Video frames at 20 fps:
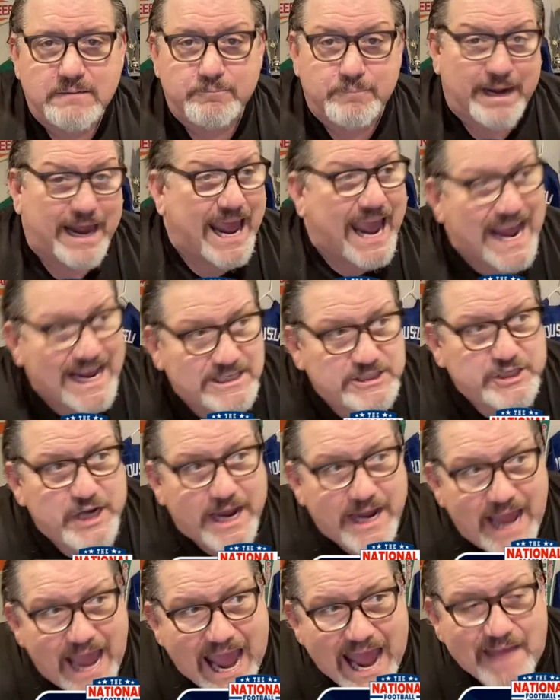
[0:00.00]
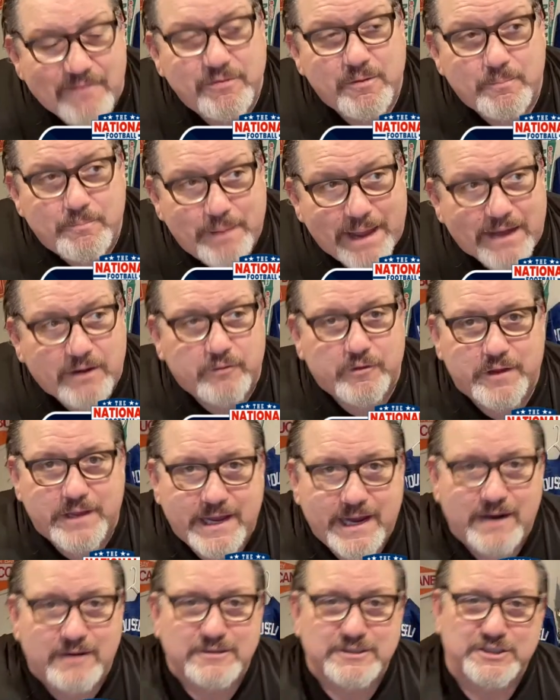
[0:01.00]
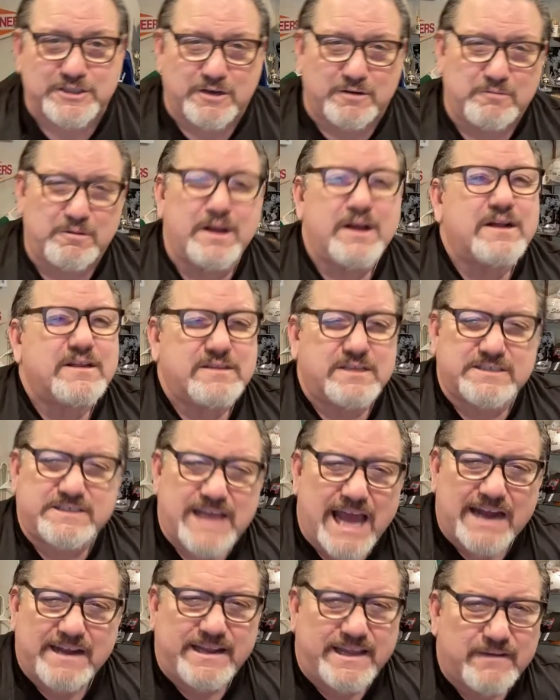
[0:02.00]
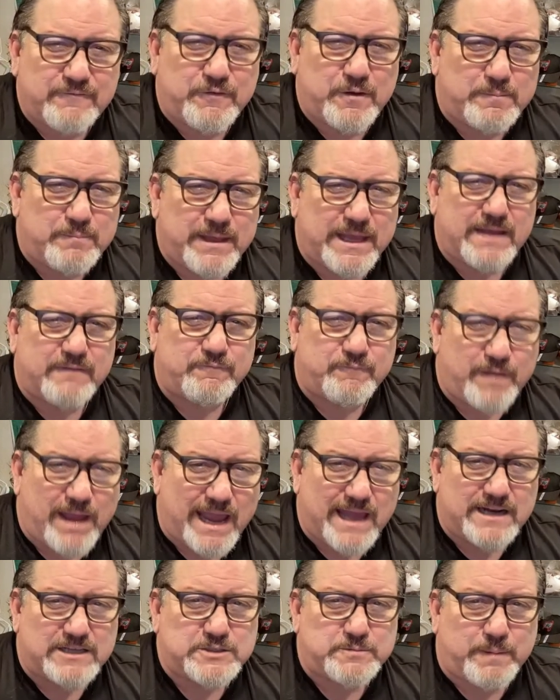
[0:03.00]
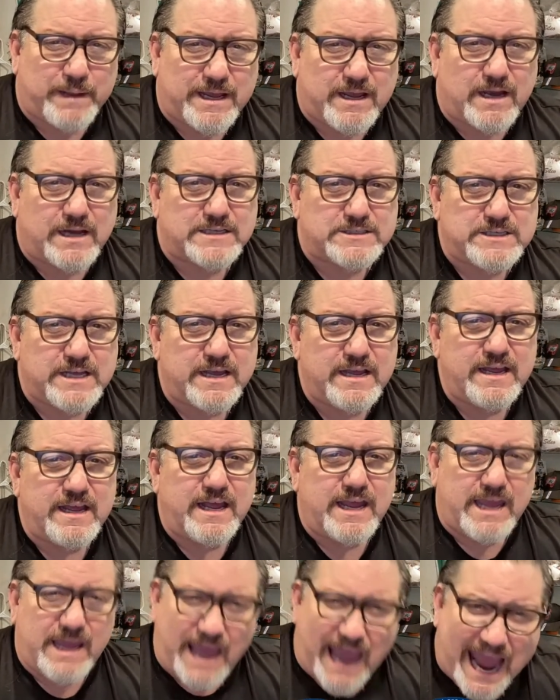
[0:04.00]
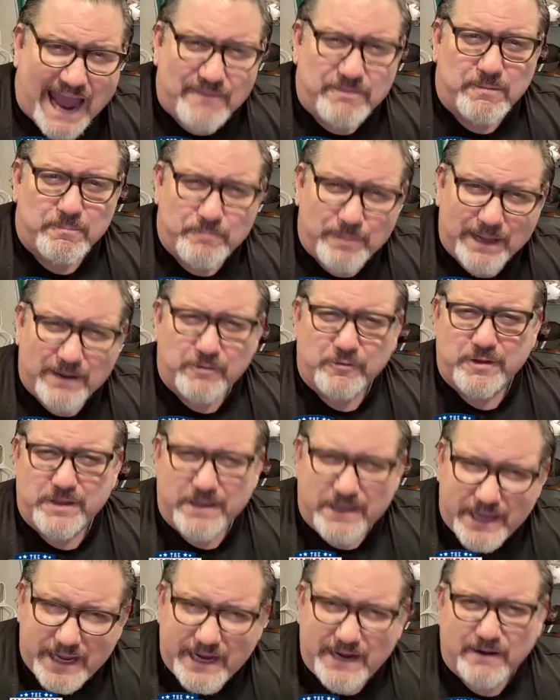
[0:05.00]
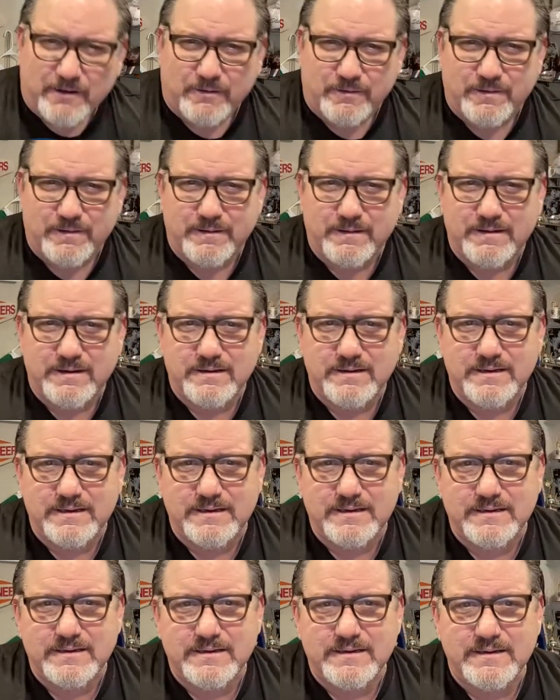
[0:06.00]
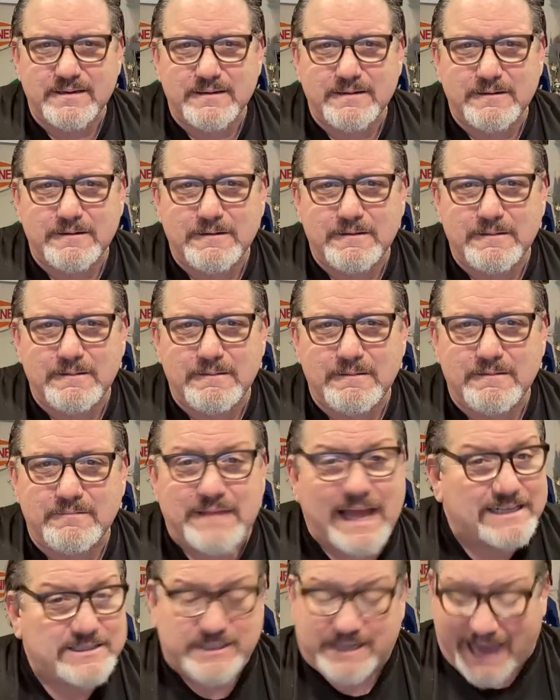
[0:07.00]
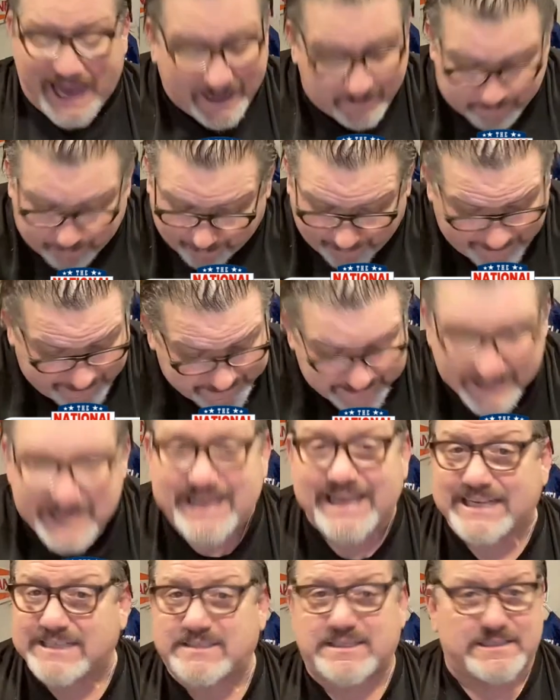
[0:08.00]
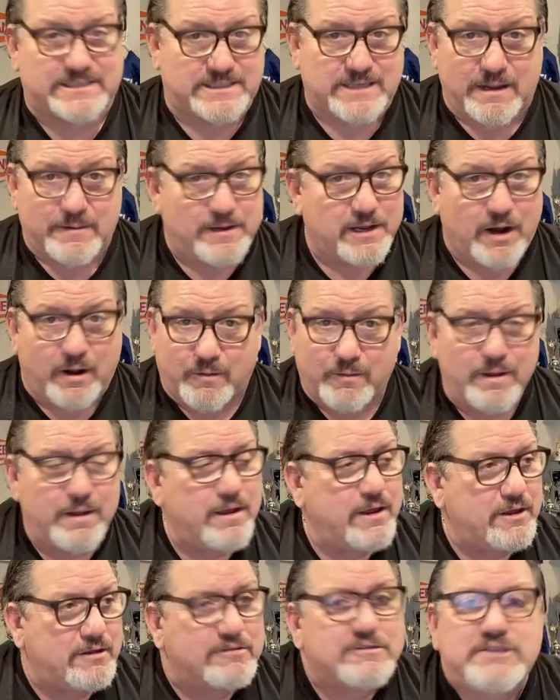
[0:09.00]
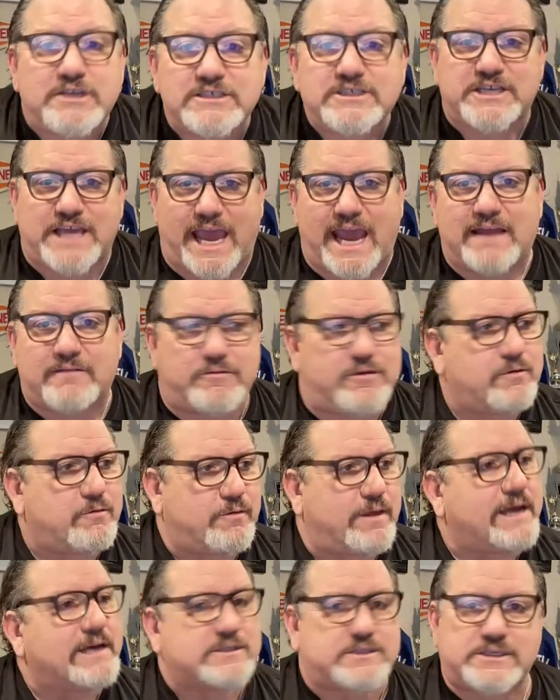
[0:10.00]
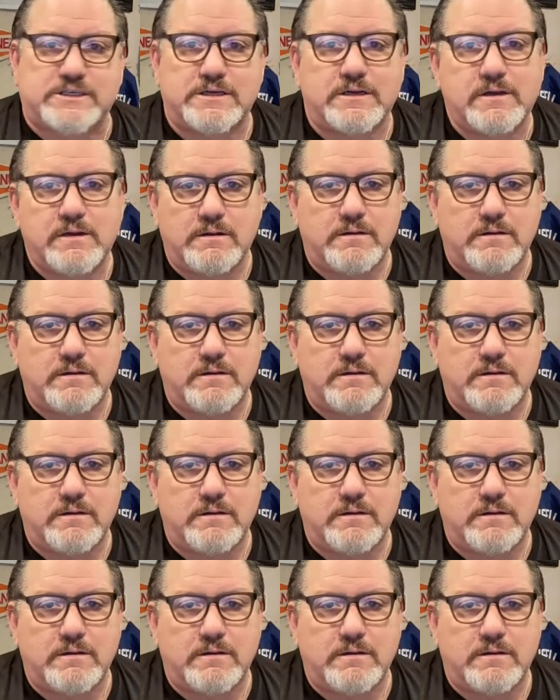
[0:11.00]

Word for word: But AJ had the better year. So does that give him the advantage because he had the better year? That's got to play into something, you know, you just can't do this.